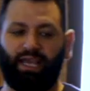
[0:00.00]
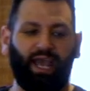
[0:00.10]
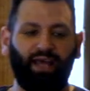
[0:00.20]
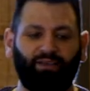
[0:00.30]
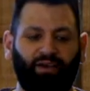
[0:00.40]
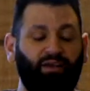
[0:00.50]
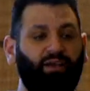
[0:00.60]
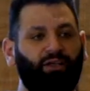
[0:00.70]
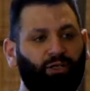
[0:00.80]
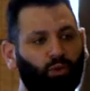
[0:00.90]
had their
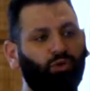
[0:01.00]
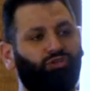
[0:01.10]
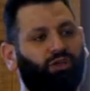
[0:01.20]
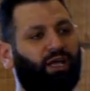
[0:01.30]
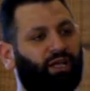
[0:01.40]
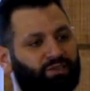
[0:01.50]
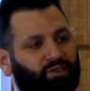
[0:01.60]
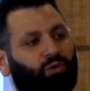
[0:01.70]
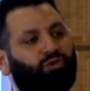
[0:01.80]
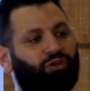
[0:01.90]
inclusion and
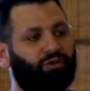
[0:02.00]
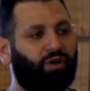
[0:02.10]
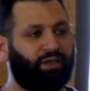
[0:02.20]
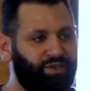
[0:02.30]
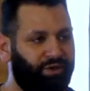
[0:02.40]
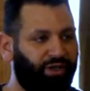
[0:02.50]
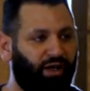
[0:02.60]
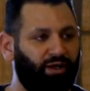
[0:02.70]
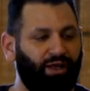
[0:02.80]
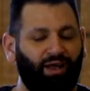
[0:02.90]
exclusion
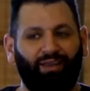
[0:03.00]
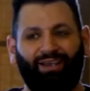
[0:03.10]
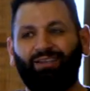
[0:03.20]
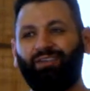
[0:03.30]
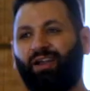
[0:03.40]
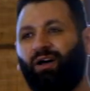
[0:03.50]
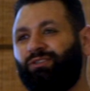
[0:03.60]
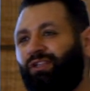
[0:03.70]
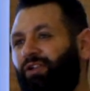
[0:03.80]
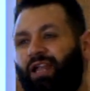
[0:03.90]
criteria. They got
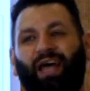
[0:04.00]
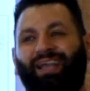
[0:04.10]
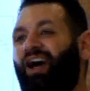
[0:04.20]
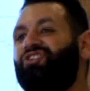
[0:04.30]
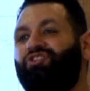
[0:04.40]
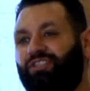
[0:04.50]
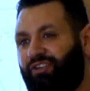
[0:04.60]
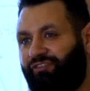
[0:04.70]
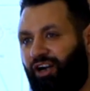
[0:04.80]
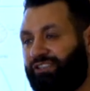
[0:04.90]
around like hundreds
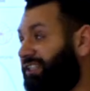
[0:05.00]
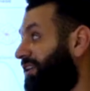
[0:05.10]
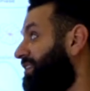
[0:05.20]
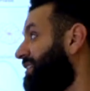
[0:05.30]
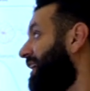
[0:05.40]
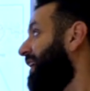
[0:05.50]
of articles,